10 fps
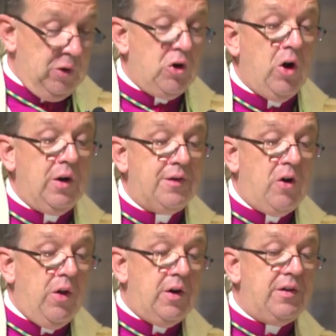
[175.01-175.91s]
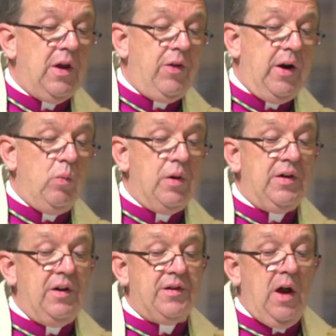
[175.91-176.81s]
Doyle's father said that it
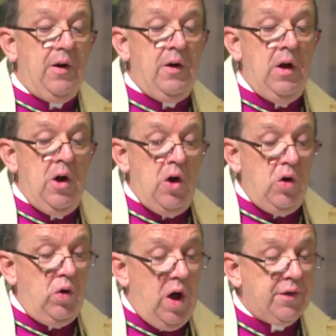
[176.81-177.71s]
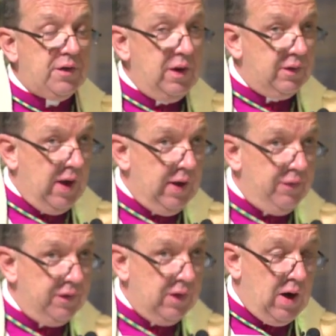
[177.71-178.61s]
was his son who lost his
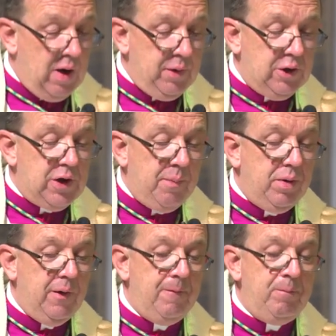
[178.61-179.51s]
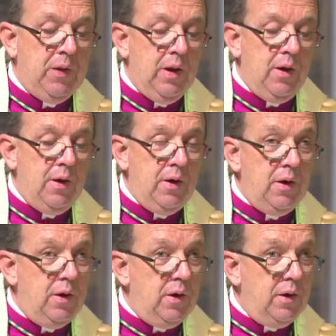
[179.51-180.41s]
life as an army chaplain.
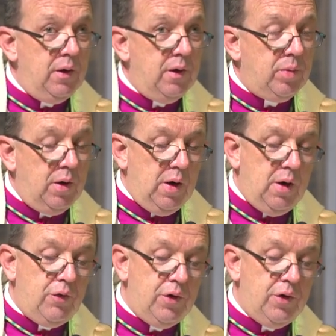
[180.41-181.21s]
The burglar